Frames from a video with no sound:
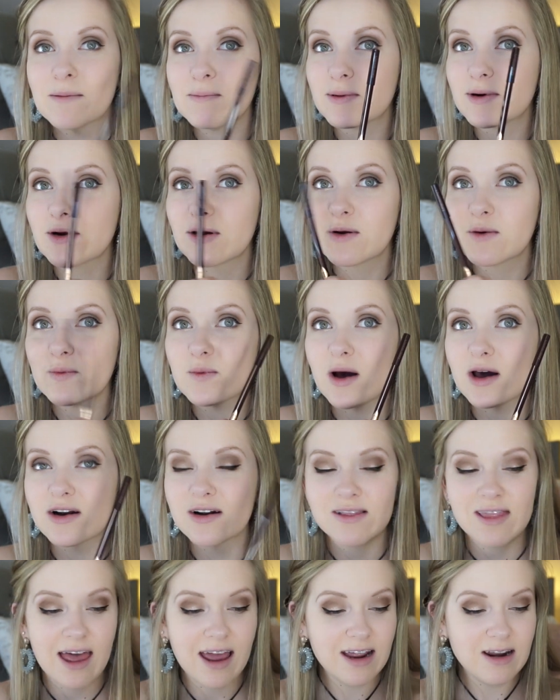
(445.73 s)
upper
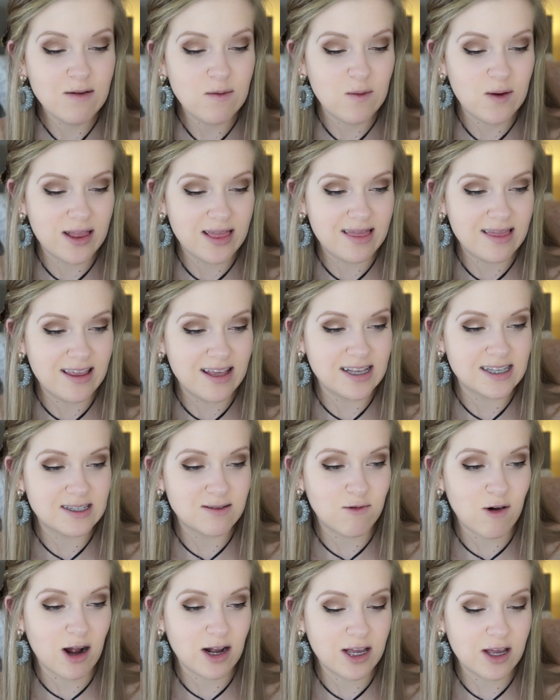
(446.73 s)
waterline with
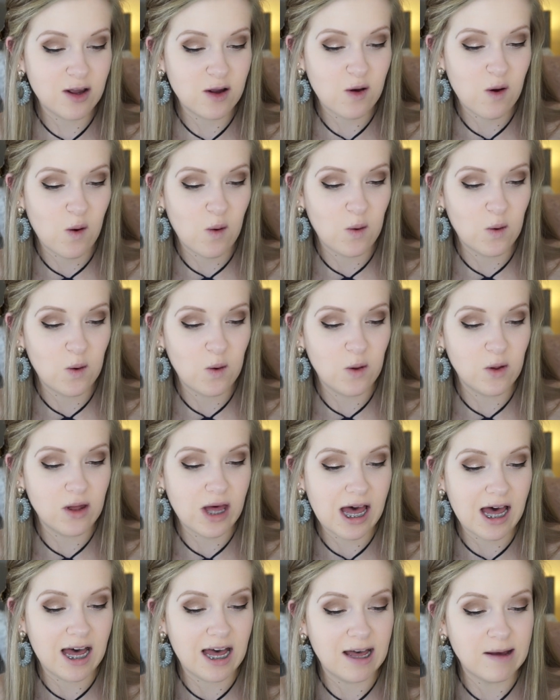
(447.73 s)
this Rockin'
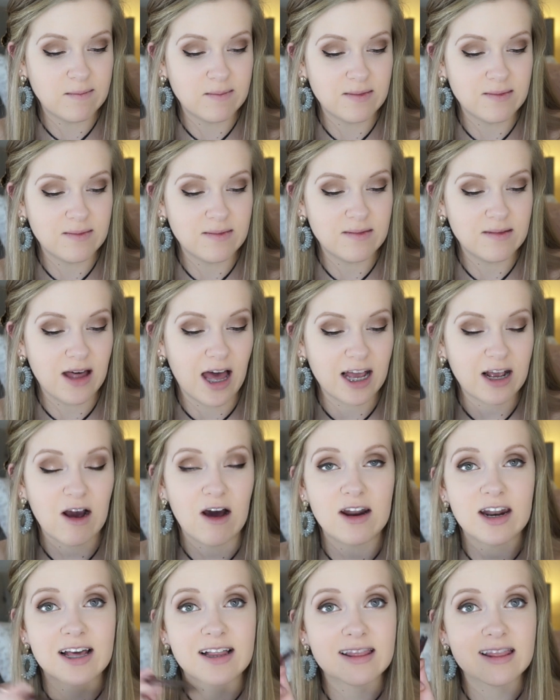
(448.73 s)
Kohl
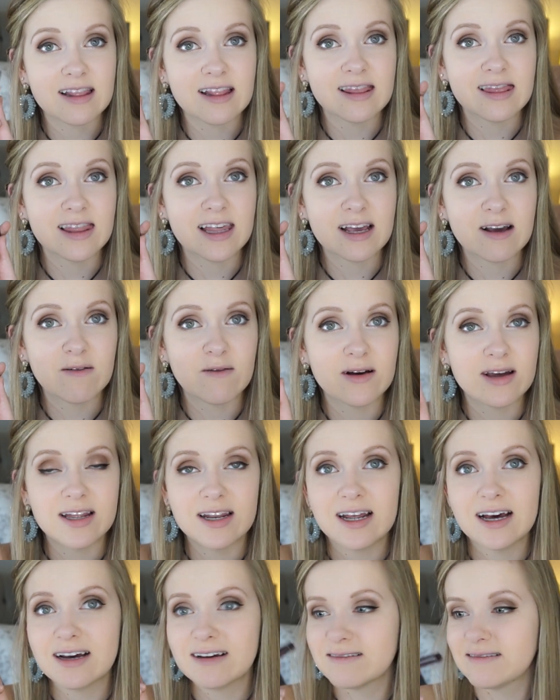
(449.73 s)

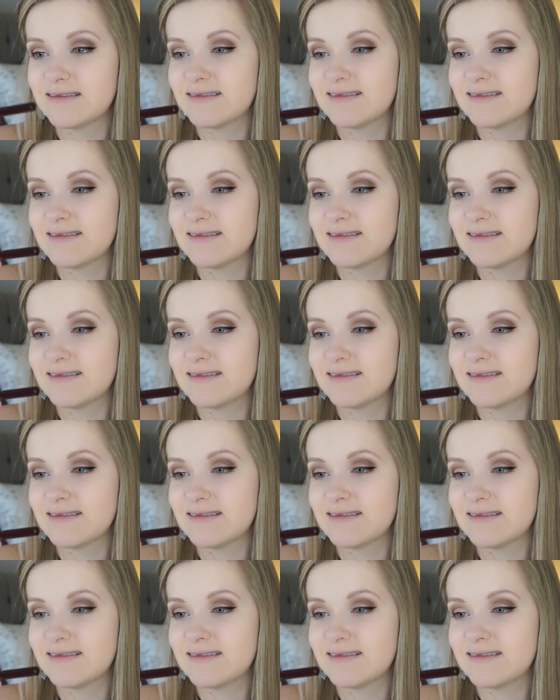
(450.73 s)
liquid